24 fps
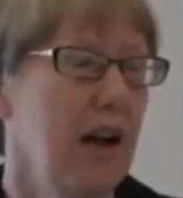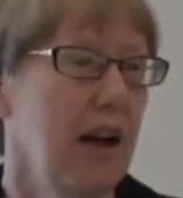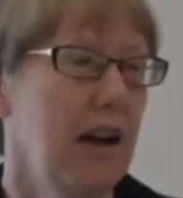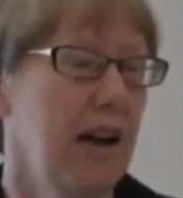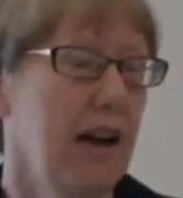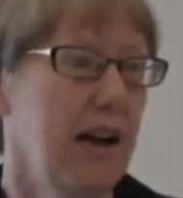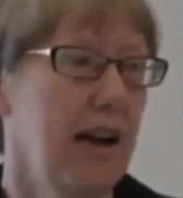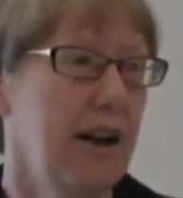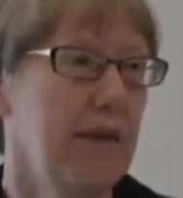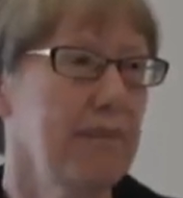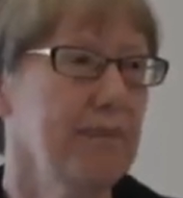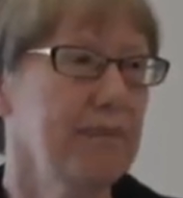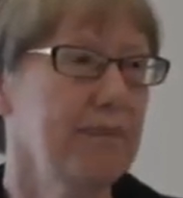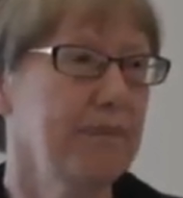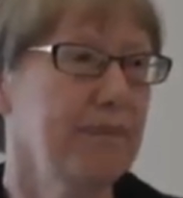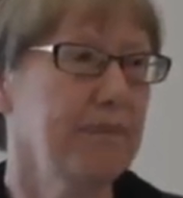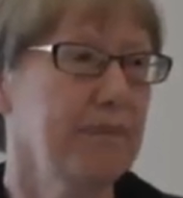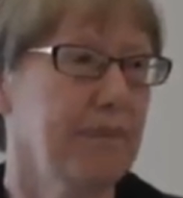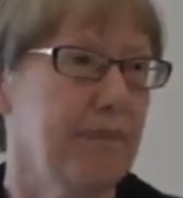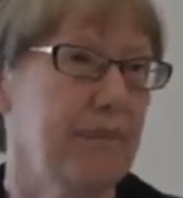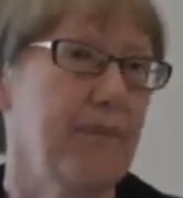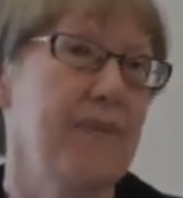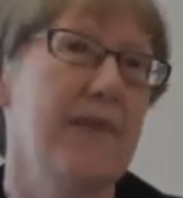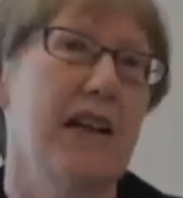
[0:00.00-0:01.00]
Um,
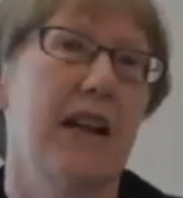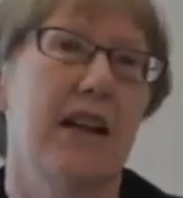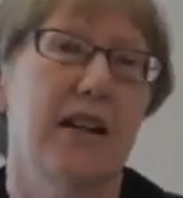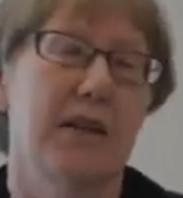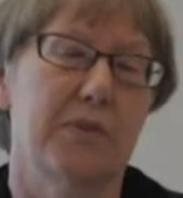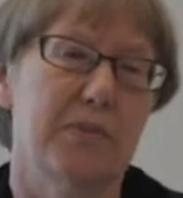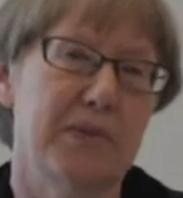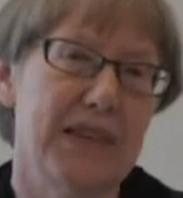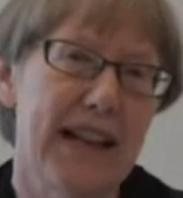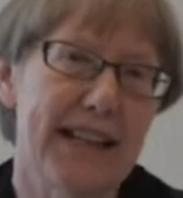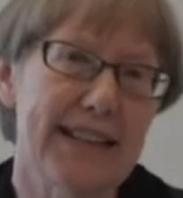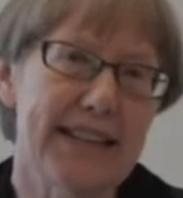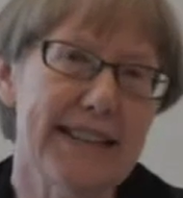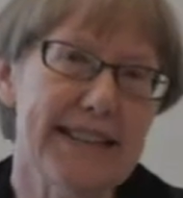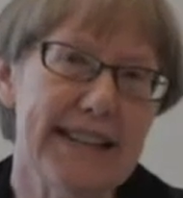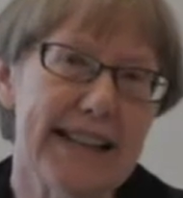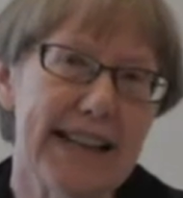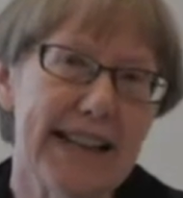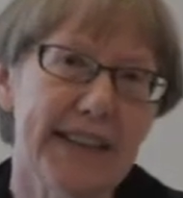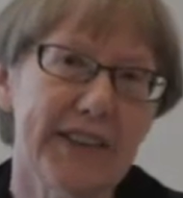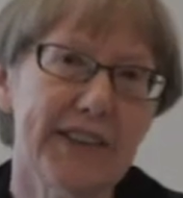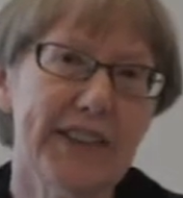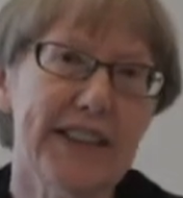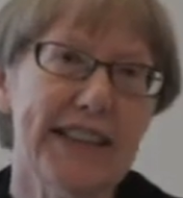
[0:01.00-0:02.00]

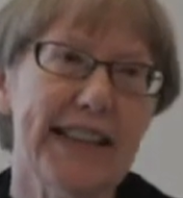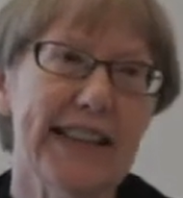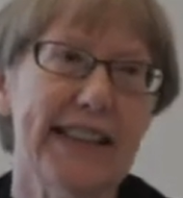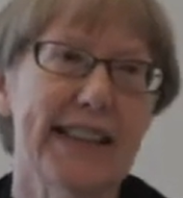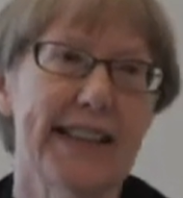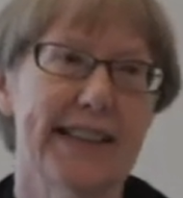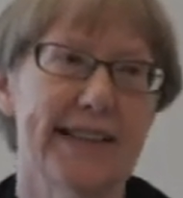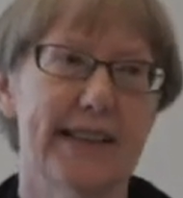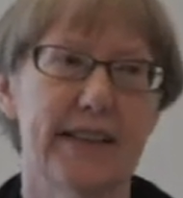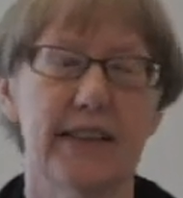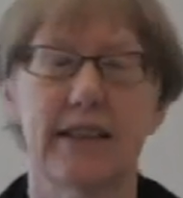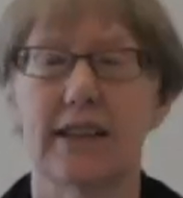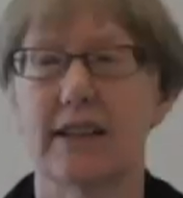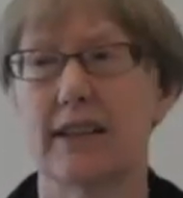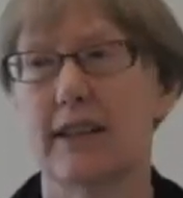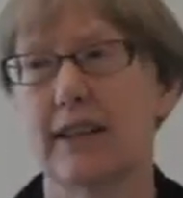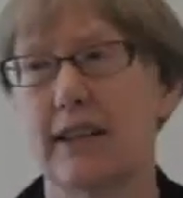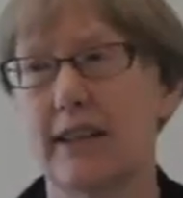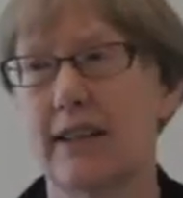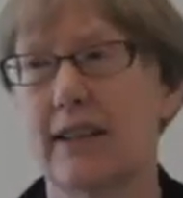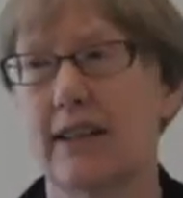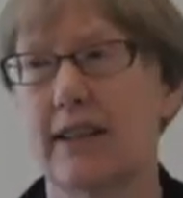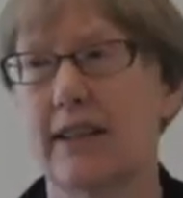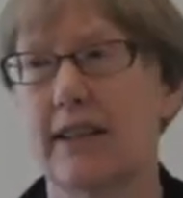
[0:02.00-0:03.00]
planetarity is
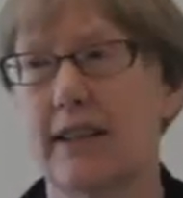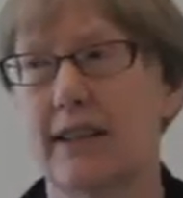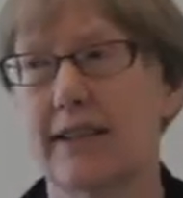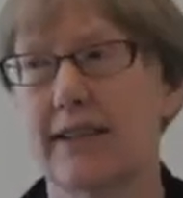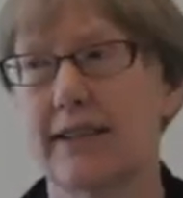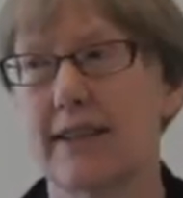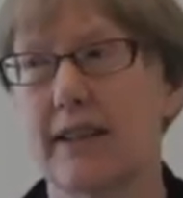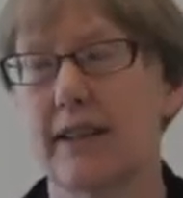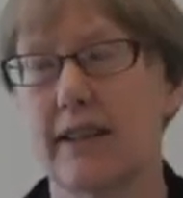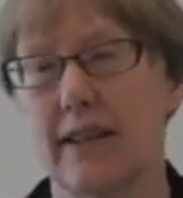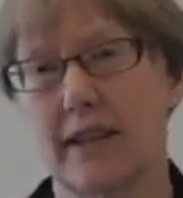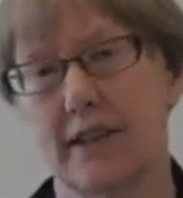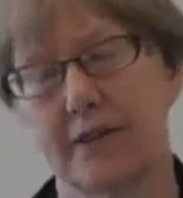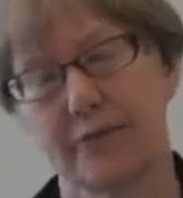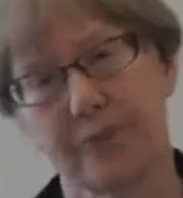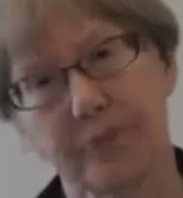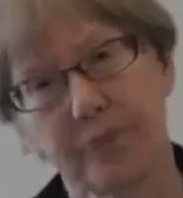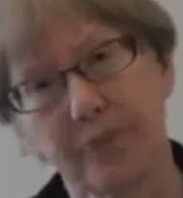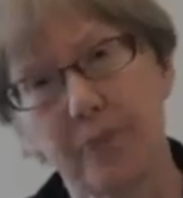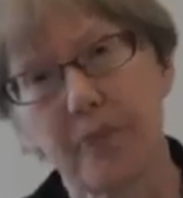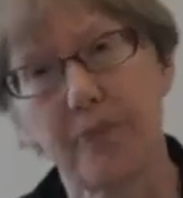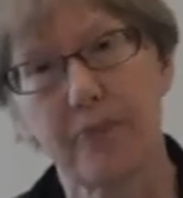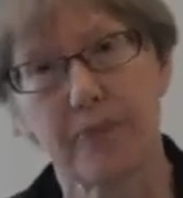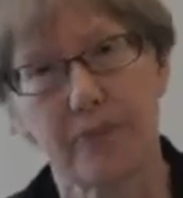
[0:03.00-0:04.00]
a, is a
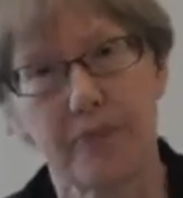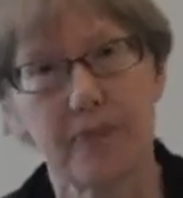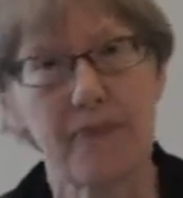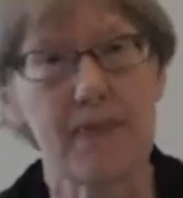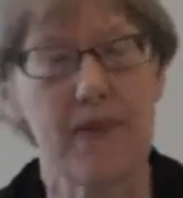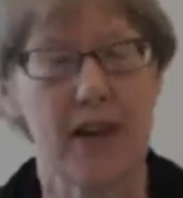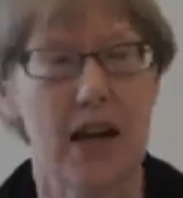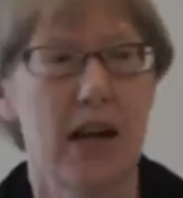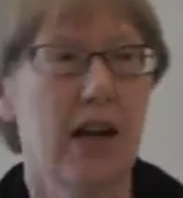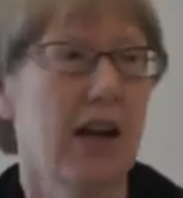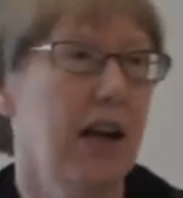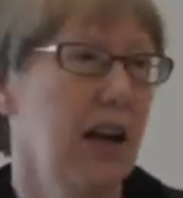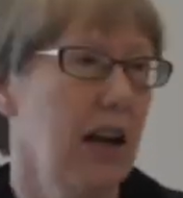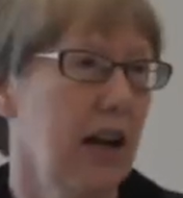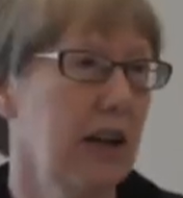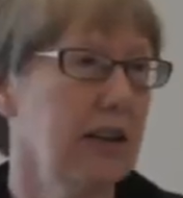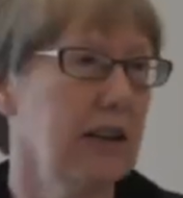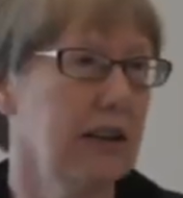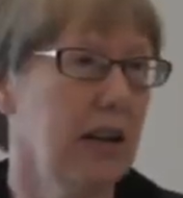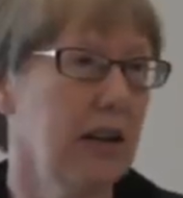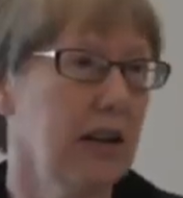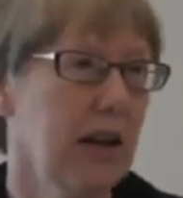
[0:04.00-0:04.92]
a,